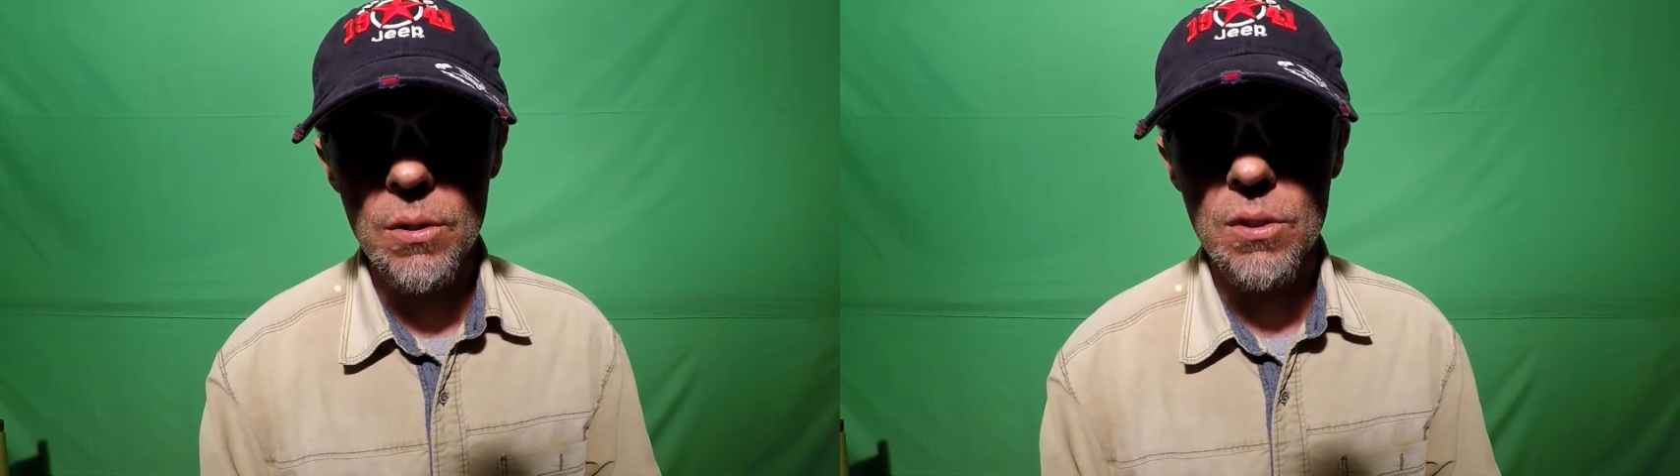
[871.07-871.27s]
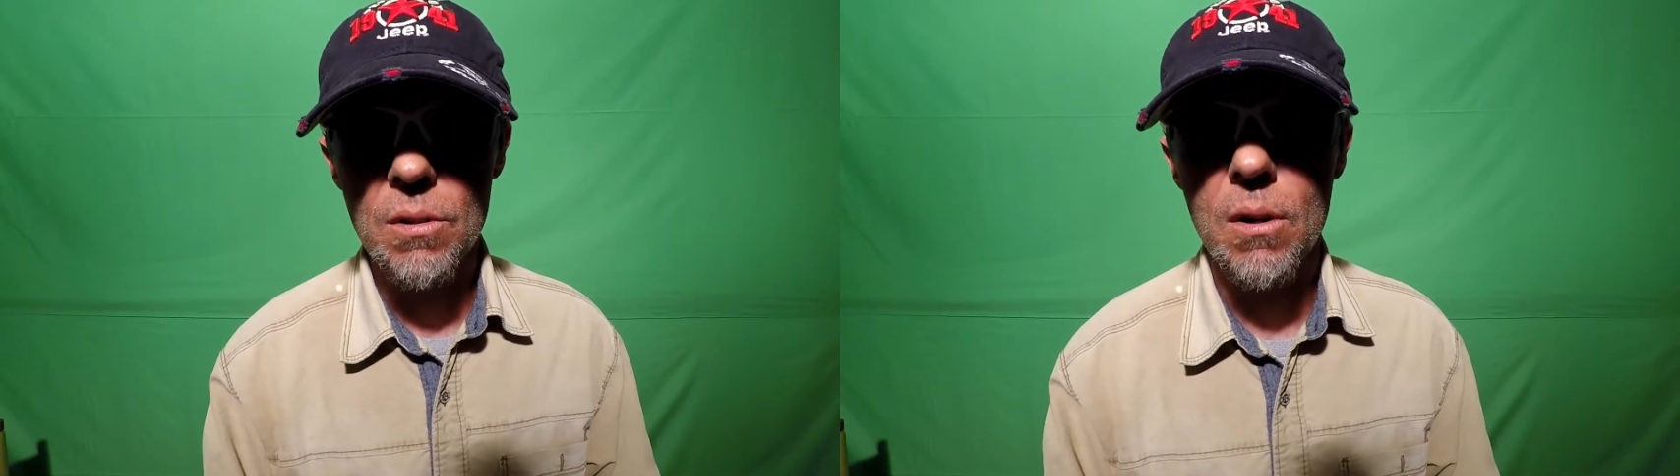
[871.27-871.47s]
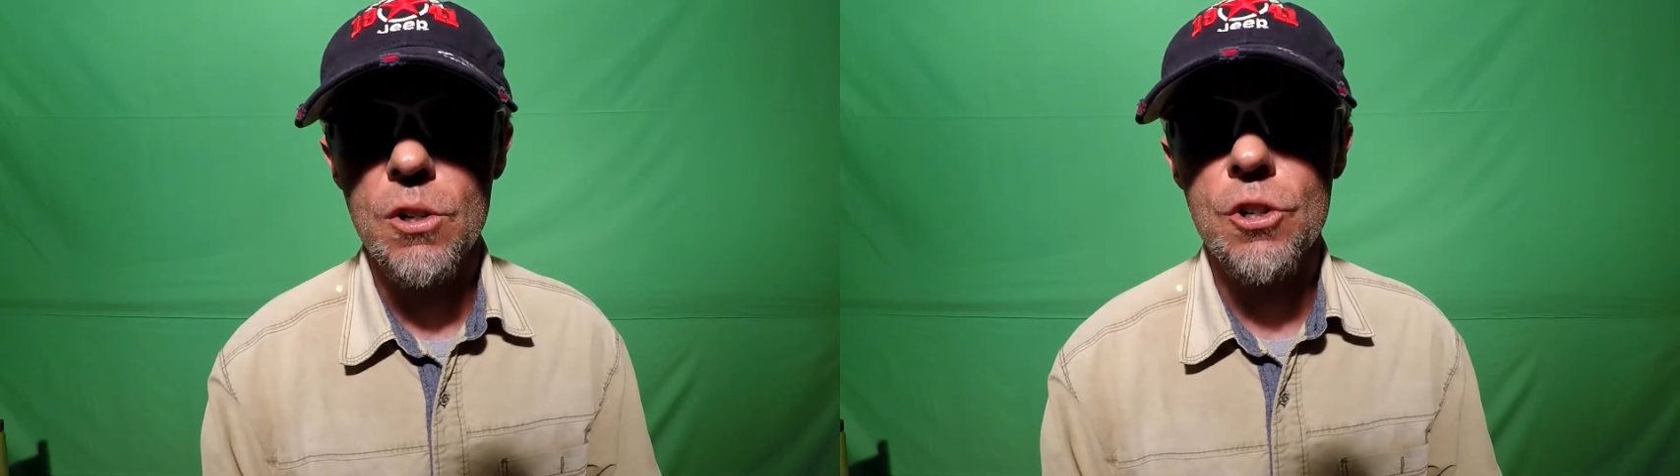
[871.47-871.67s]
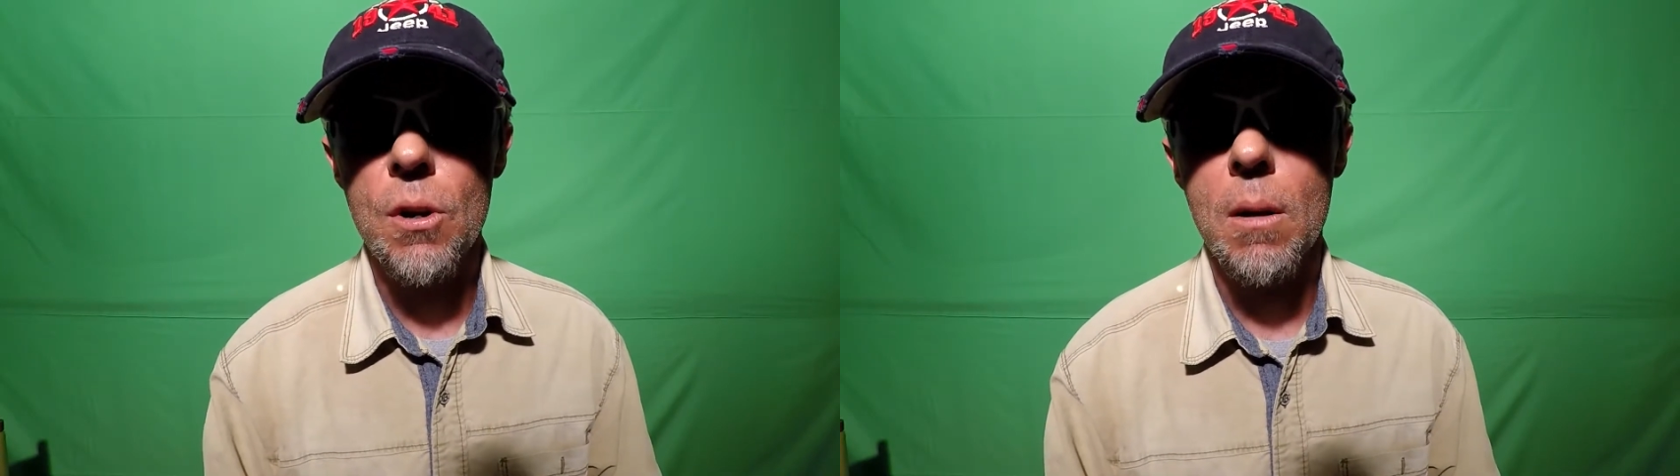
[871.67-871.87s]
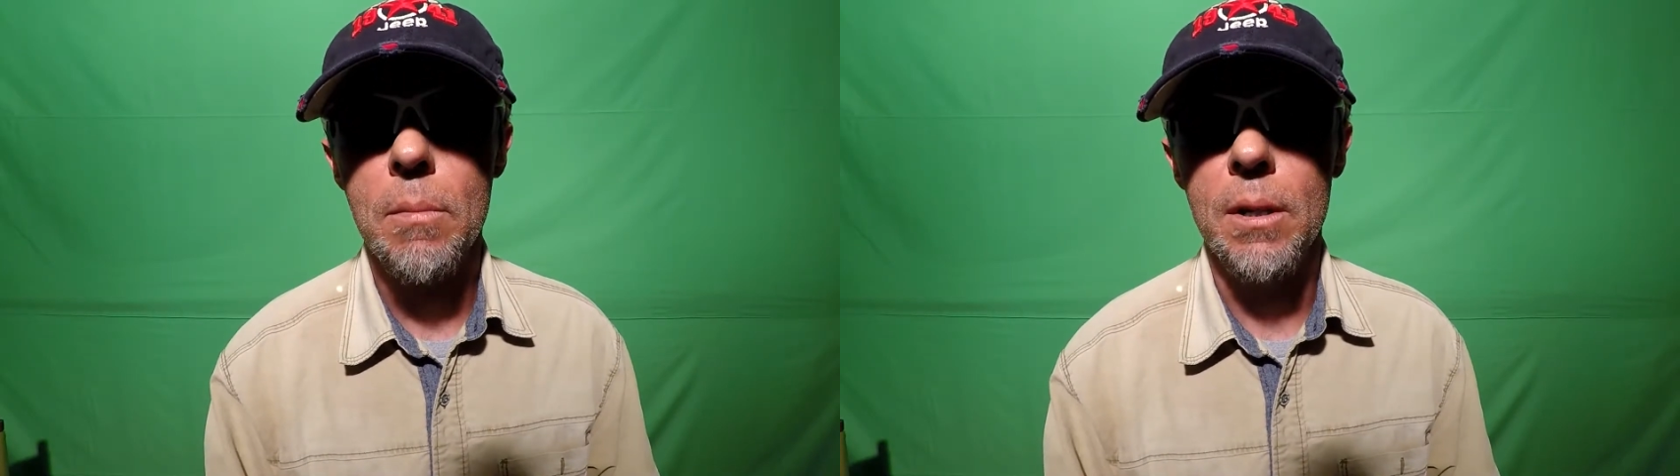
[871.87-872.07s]
start
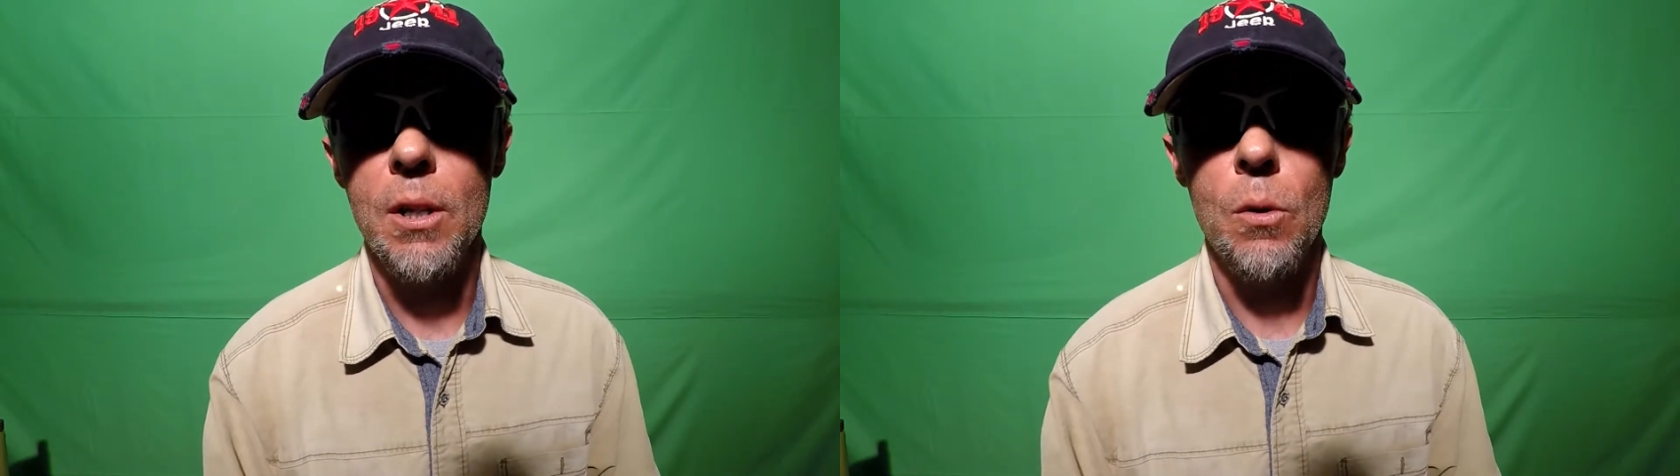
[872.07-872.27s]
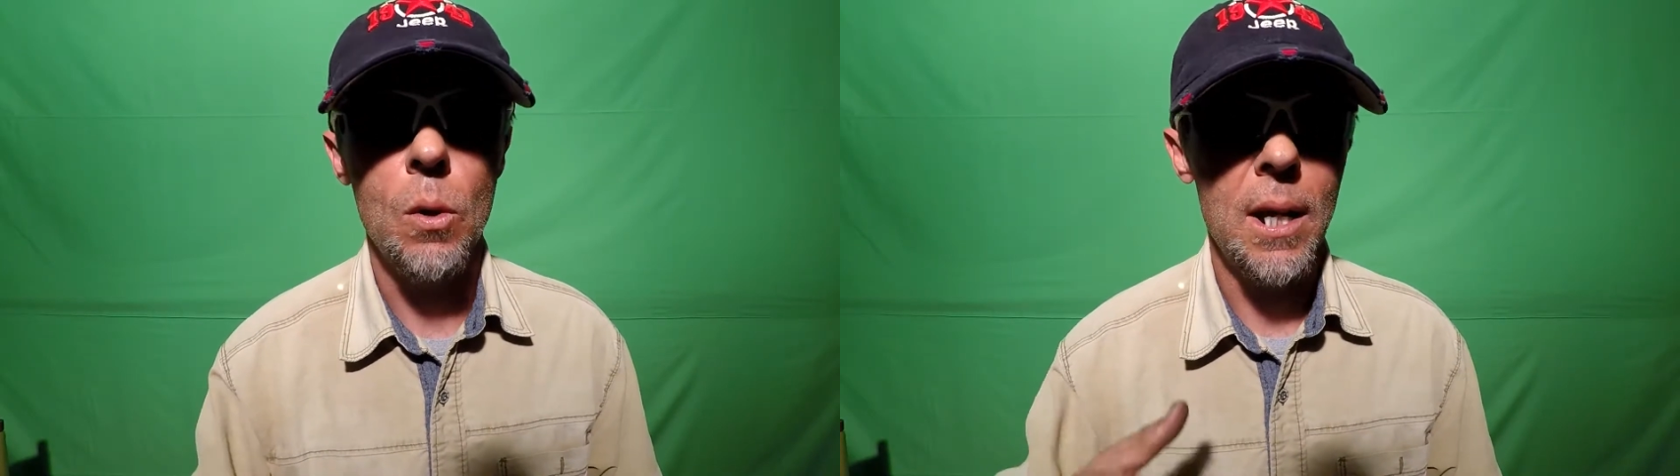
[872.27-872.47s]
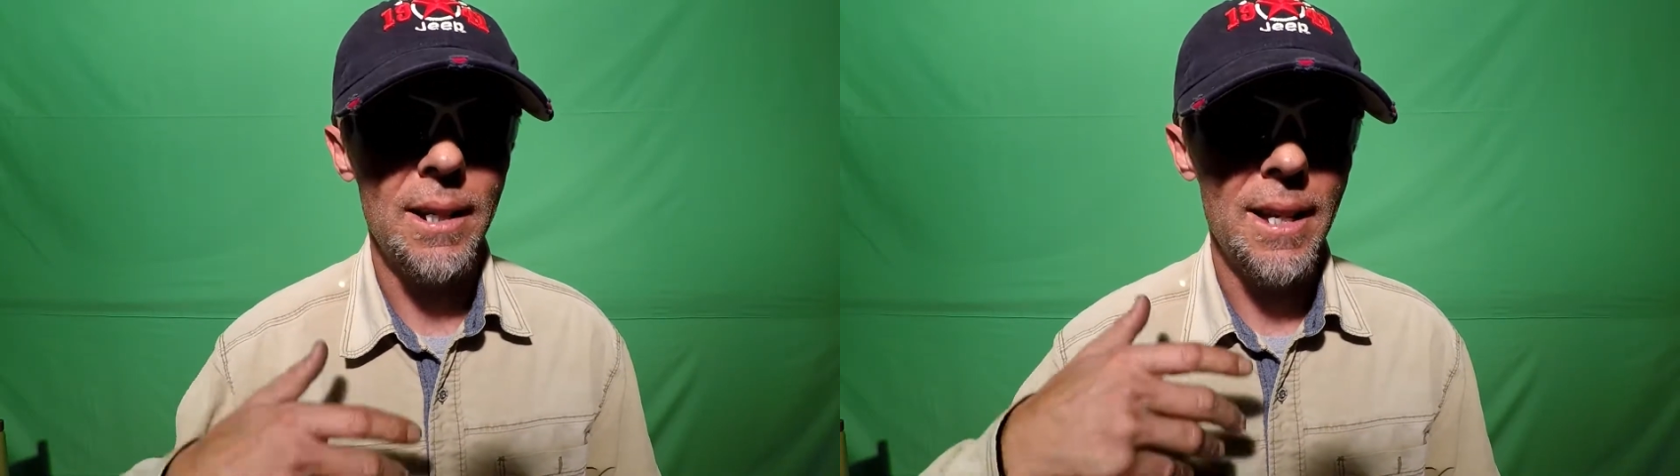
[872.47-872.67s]
sharpening you and